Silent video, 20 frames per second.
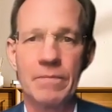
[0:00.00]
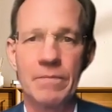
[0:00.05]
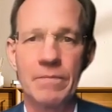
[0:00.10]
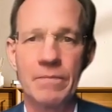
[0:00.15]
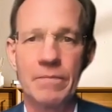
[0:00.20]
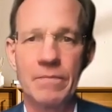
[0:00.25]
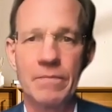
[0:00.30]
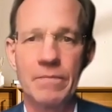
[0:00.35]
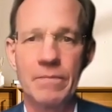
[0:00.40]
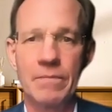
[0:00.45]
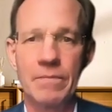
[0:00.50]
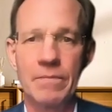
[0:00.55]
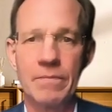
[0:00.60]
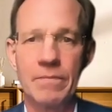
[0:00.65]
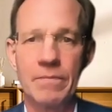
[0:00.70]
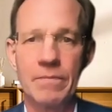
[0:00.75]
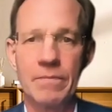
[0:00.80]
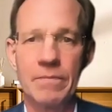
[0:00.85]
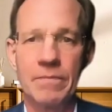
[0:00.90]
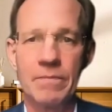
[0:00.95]

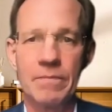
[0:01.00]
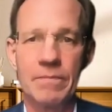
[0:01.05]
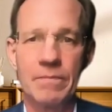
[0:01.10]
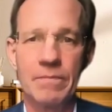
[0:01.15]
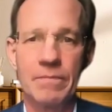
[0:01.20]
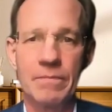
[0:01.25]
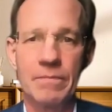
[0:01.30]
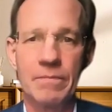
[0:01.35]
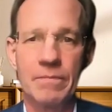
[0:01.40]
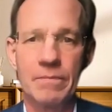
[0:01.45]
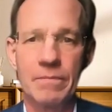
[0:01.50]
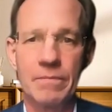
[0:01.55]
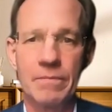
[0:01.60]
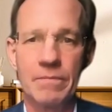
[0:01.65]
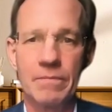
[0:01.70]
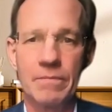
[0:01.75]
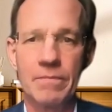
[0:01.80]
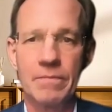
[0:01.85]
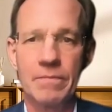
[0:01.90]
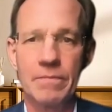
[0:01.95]

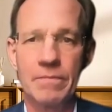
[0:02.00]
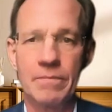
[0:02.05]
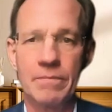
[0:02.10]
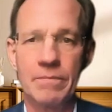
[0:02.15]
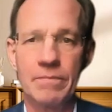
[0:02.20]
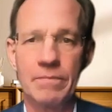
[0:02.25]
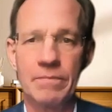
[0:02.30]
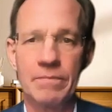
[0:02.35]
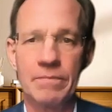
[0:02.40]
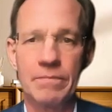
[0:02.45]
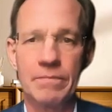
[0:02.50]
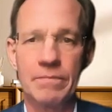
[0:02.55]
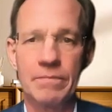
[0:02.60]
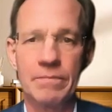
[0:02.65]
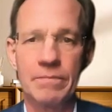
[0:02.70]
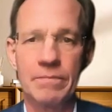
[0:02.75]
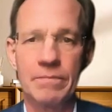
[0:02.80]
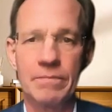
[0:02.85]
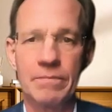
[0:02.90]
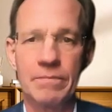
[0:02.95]

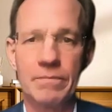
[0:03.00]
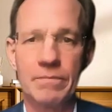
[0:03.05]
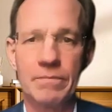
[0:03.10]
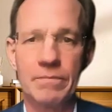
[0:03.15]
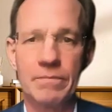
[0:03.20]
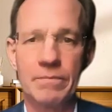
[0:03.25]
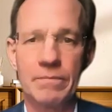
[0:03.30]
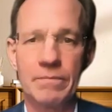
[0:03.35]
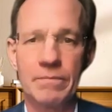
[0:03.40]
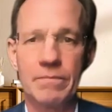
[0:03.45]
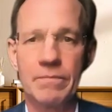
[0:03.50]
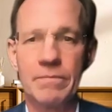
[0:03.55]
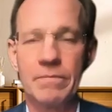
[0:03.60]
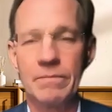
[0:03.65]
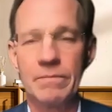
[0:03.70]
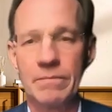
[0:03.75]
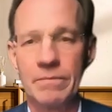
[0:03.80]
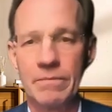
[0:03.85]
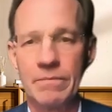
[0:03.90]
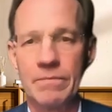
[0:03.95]

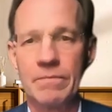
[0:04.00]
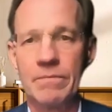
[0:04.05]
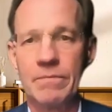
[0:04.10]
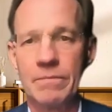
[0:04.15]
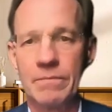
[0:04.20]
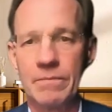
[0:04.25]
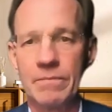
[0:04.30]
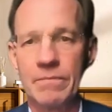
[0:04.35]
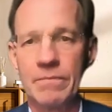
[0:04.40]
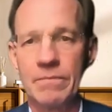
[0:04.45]
(not speaking)